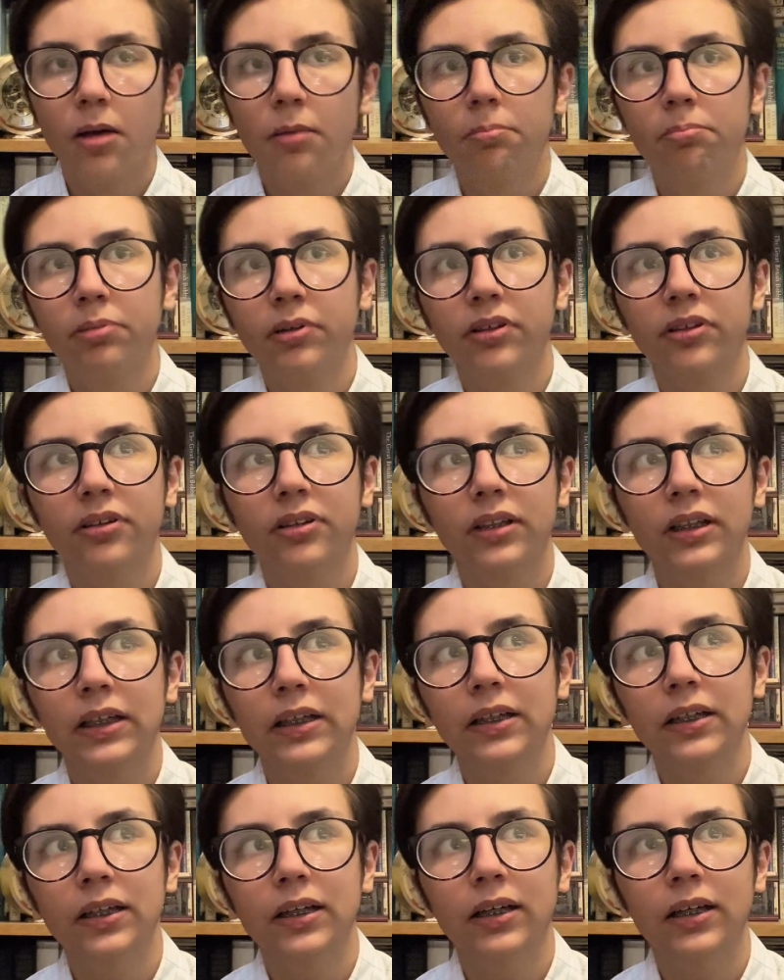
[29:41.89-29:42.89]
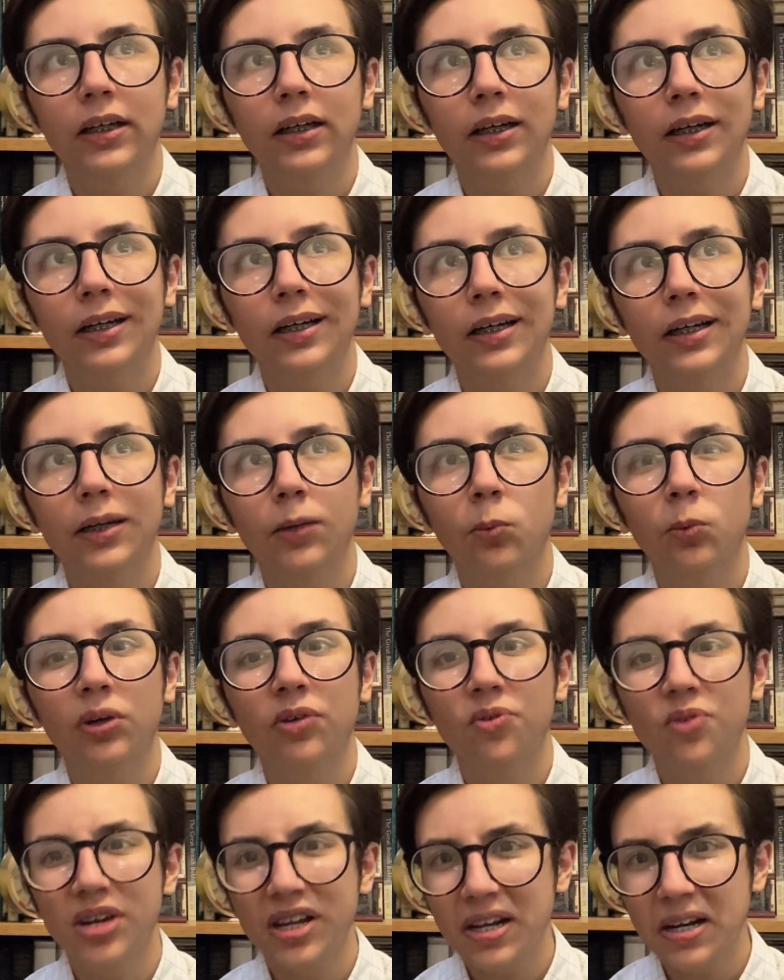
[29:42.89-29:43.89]
But we're
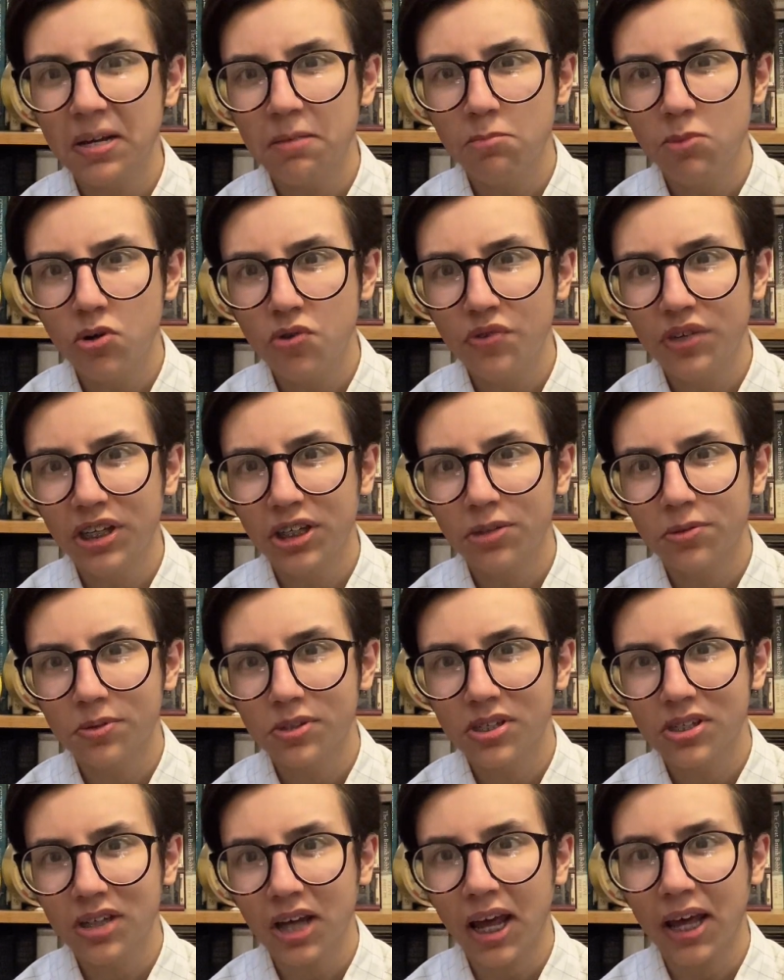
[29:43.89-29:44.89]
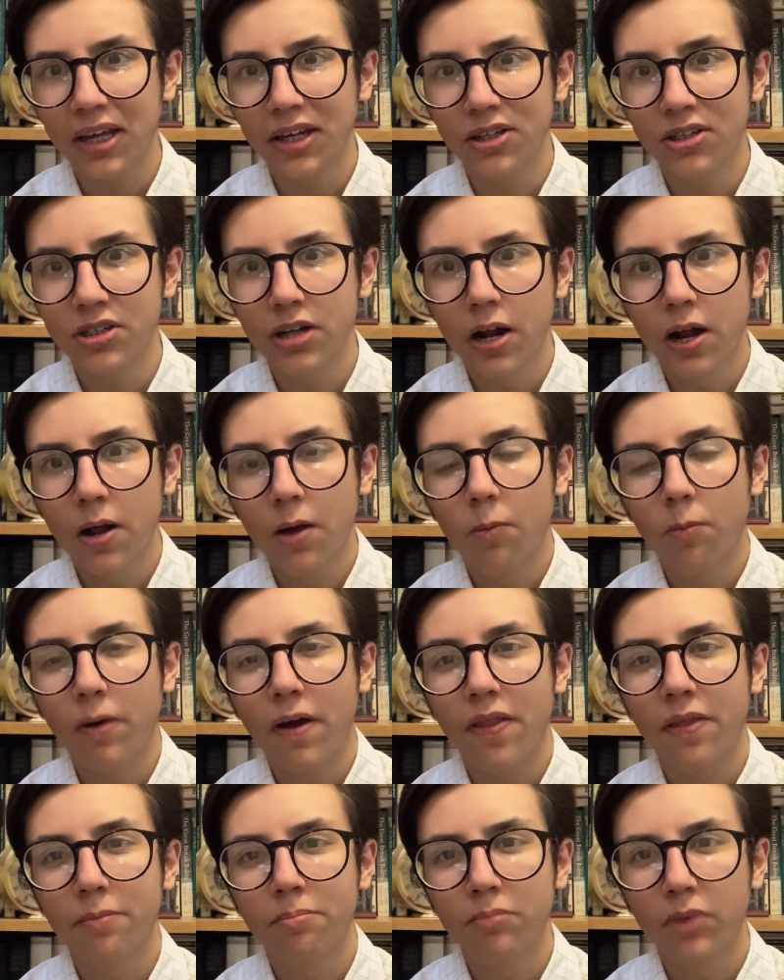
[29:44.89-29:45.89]
really moving into a stage where
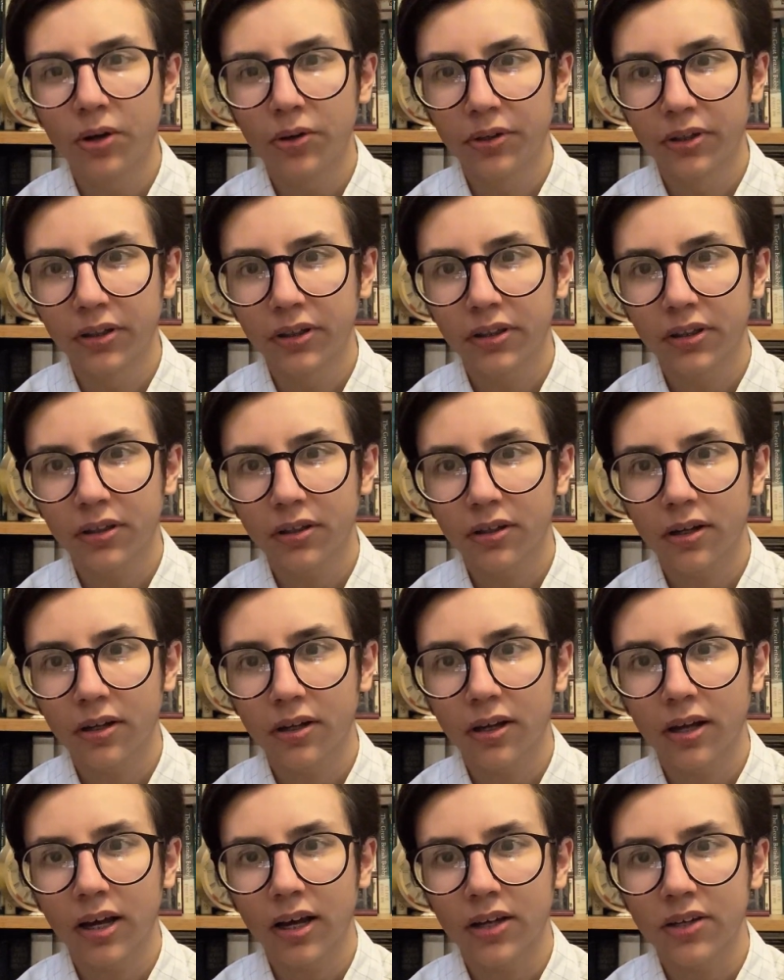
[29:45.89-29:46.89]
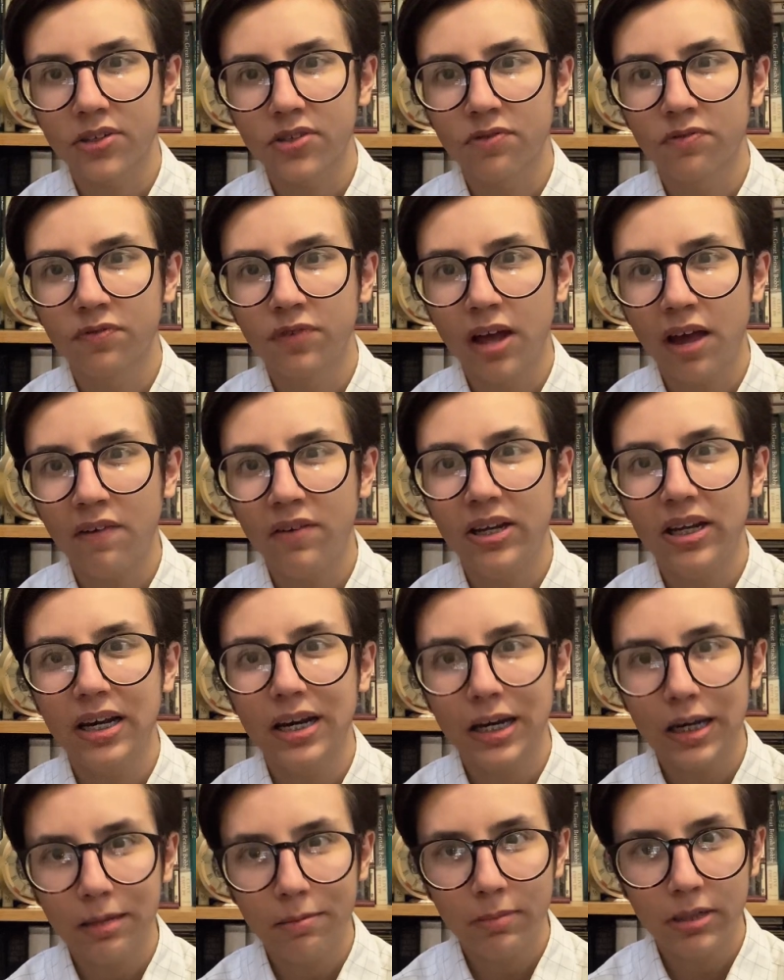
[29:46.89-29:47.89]
the monarch has very
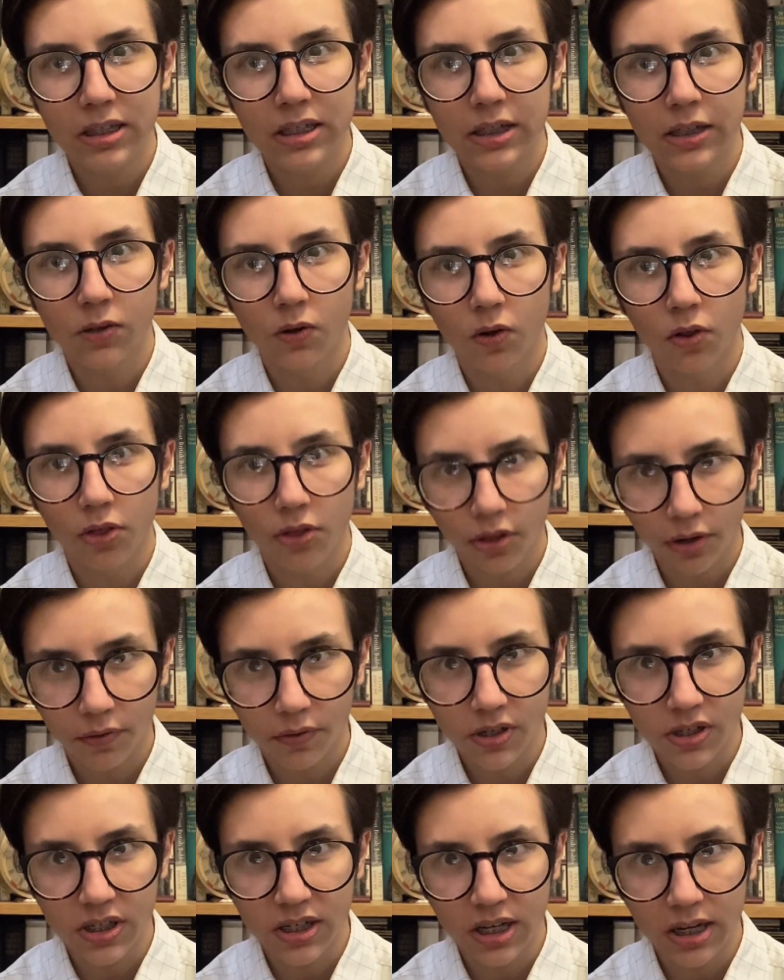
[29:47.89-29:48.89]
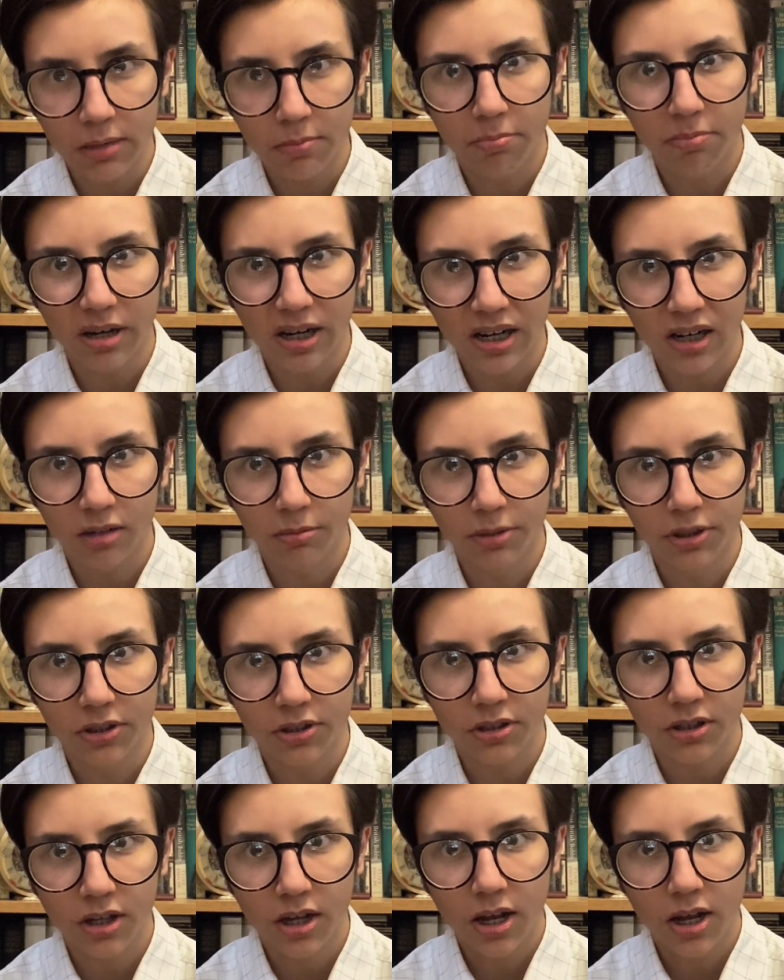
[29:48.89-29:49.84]
limited authority in Parliament.